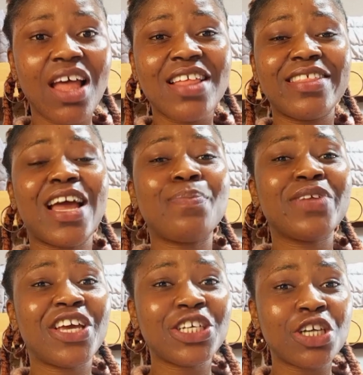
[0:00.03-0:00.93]
The
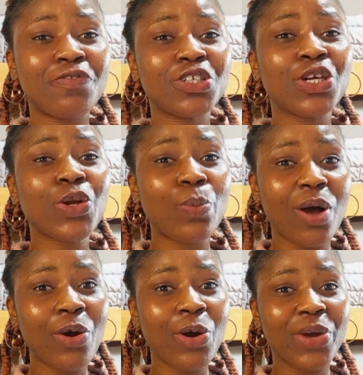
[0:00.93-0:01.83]
application for the
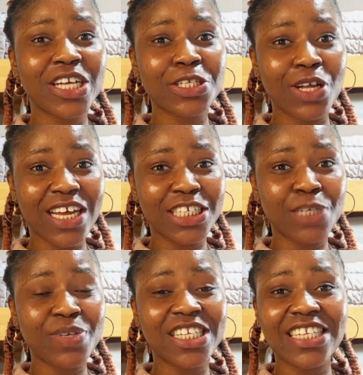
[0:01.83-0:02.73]
Global Career
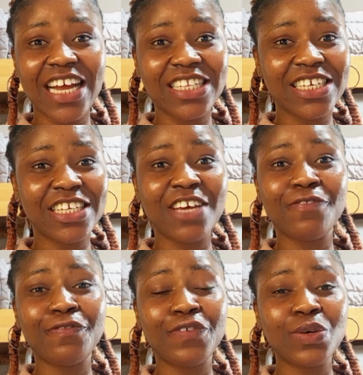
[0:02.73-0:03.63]
Scholarship is starting
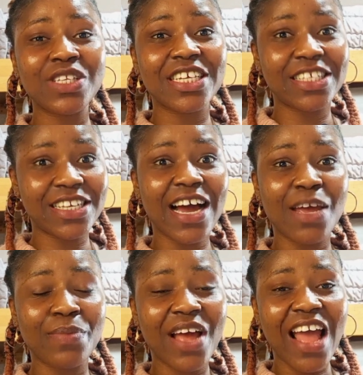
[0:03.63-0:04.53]
in few days'
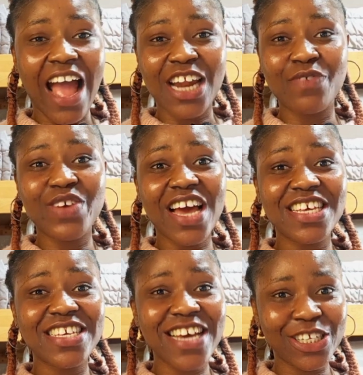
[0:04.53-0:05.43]
time. And if you are
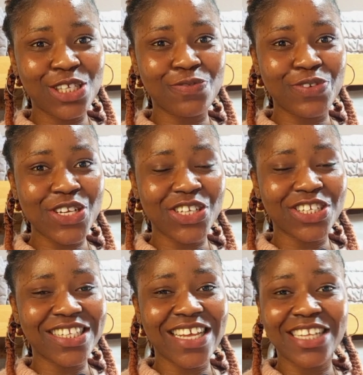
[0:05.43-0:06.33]
yet to fully
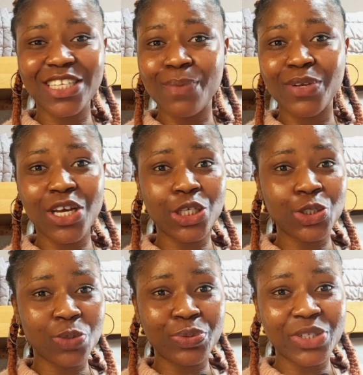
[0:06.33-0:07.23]
understand the
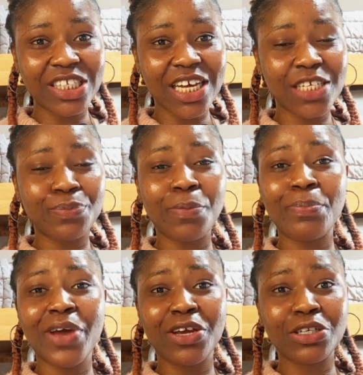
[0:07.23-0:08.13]
application process,
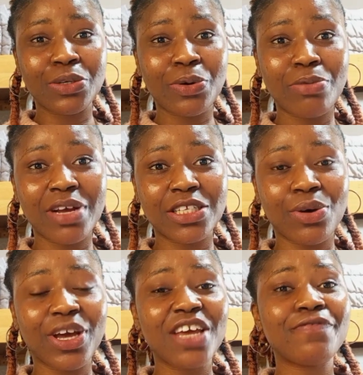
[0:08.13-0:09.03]
prepare your documents,
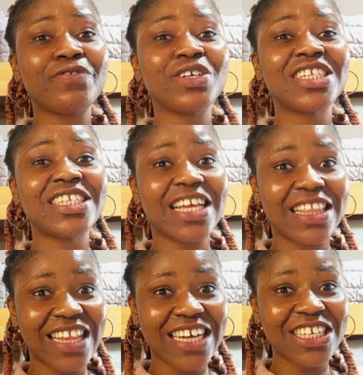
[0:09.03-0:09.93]
or even
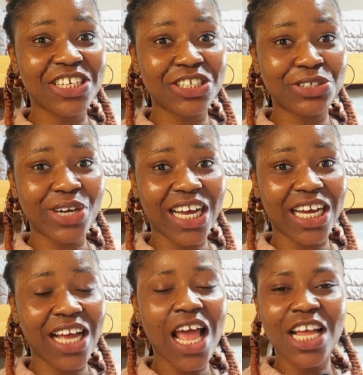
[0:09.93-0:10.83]
select a track,
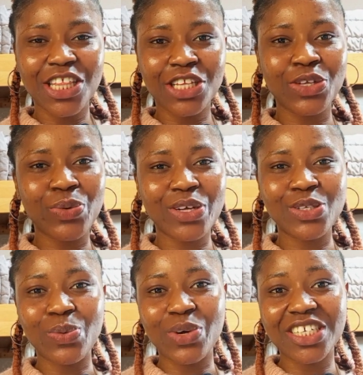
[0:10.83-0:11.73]
then do well
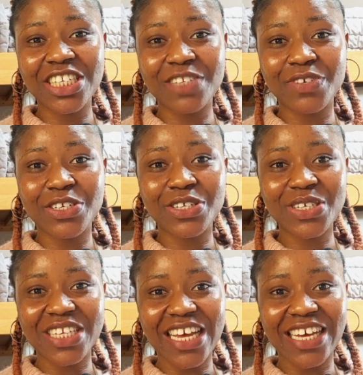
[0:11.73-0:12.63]
to watch this video to the